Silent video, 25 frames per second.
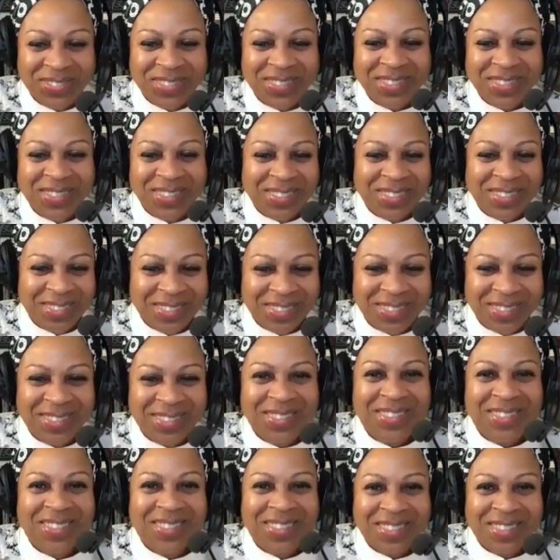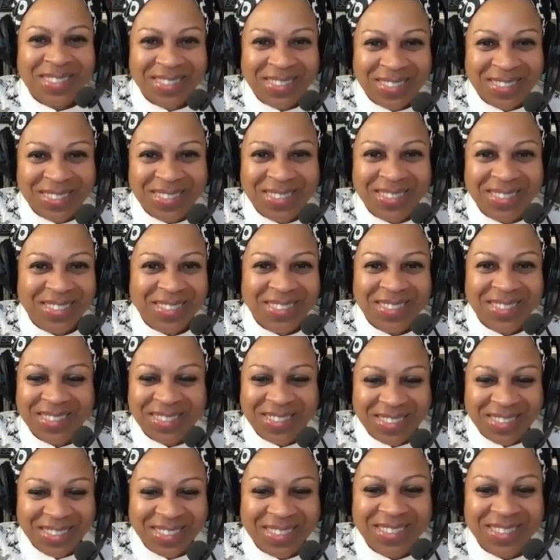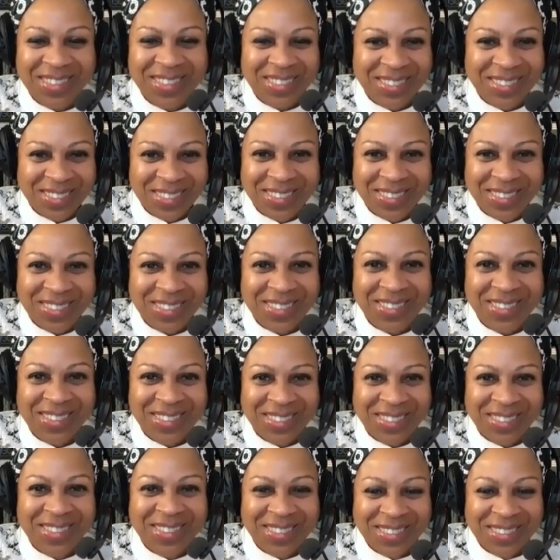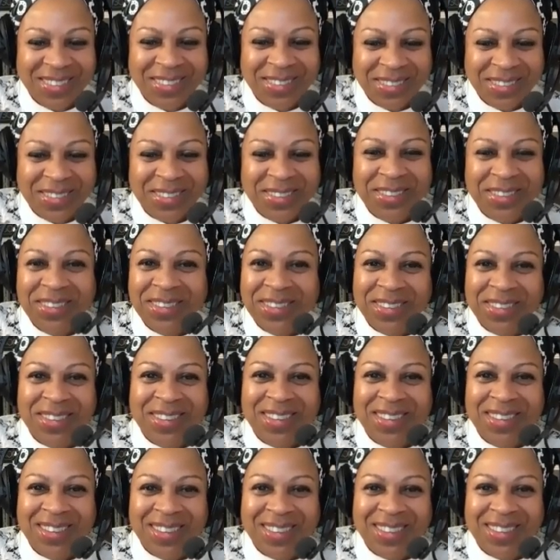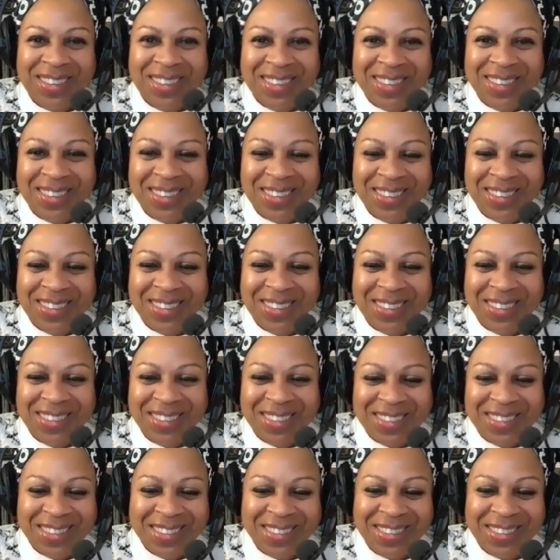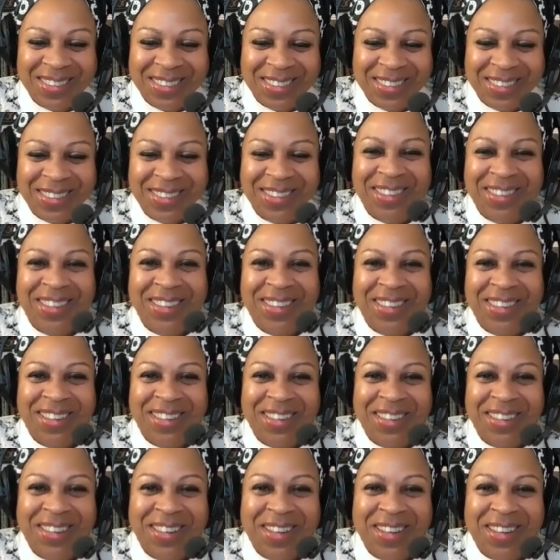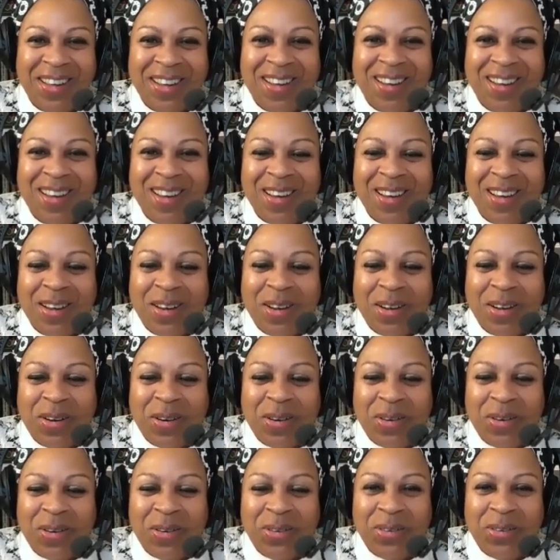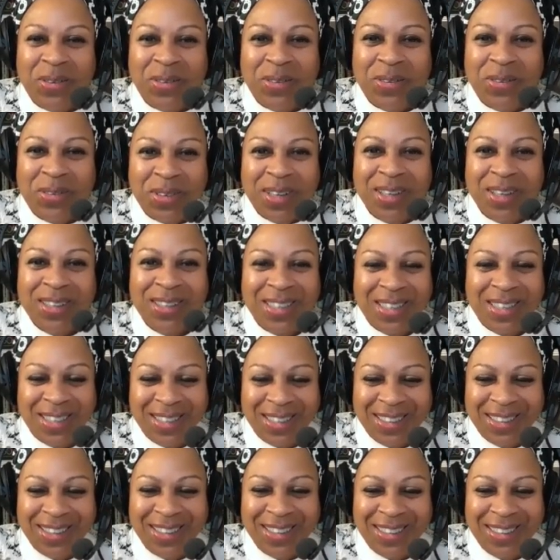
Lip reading: (not speaking)